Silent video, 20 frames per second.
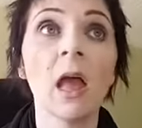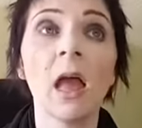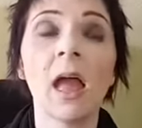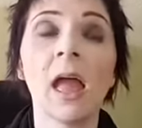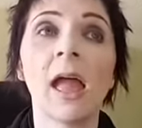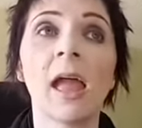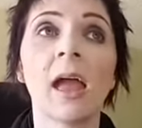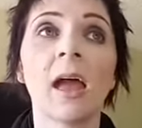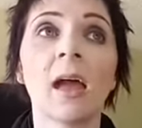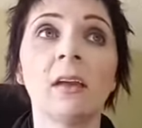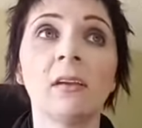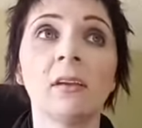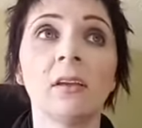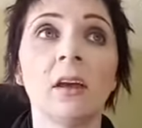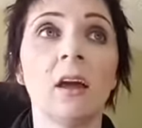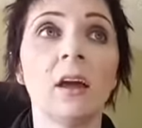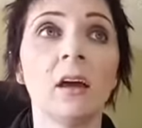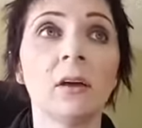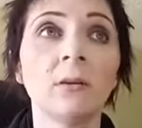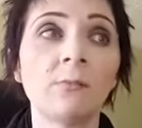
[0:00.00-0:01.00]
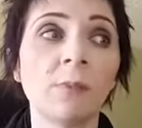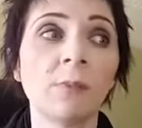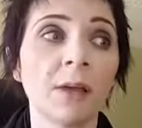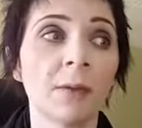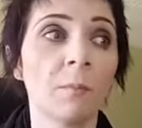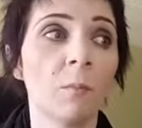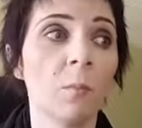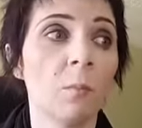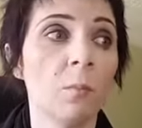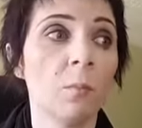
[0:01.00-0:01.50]
and
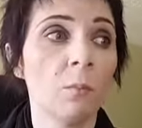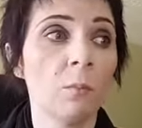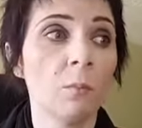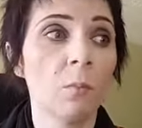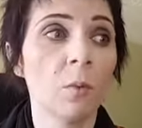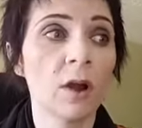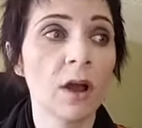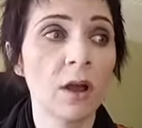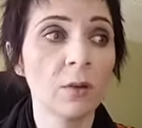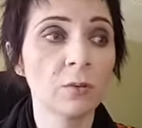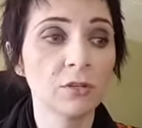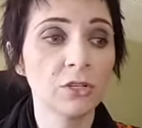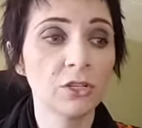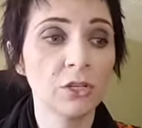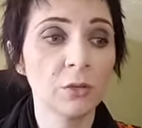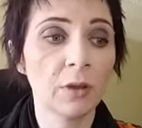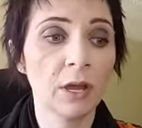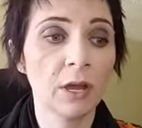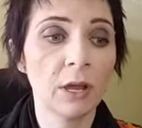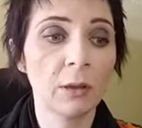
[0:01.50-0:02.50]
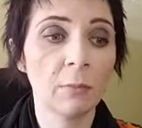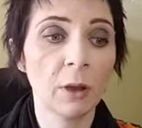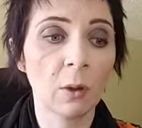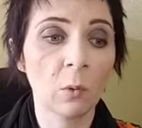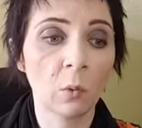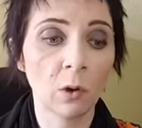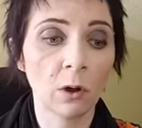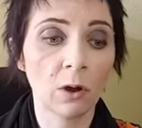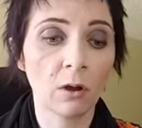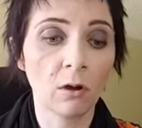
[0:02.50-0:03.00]
when I was doing my
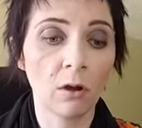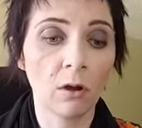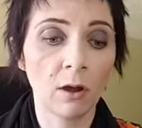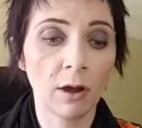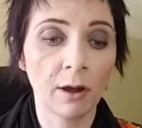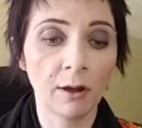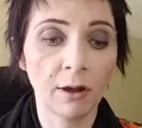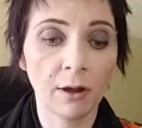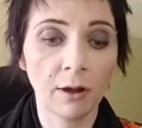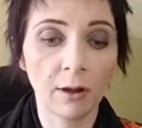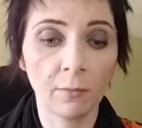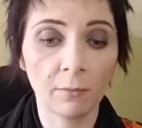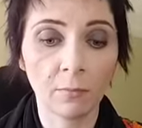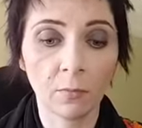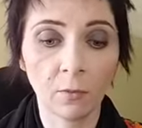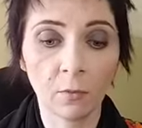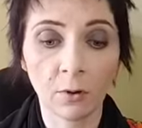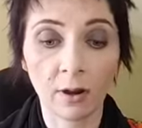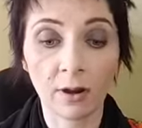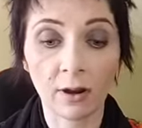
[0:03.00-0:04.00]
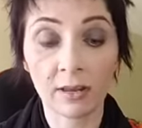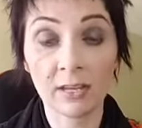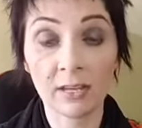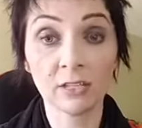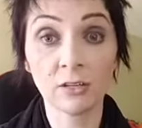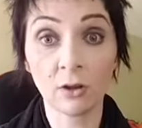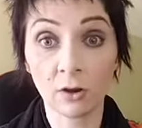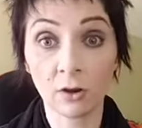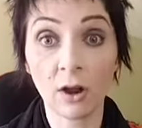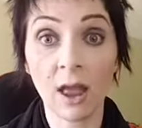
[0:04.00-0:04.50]
work on, or
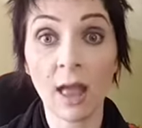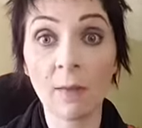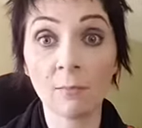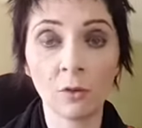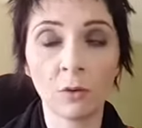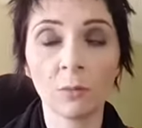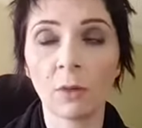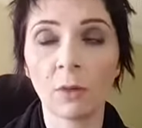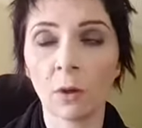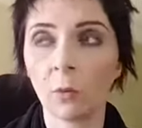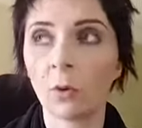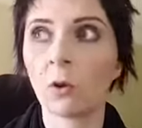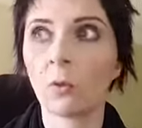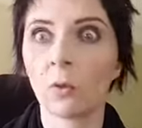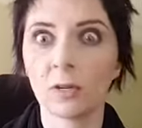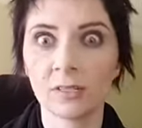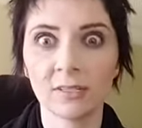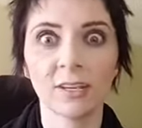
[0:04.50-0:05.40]
am doing my work once it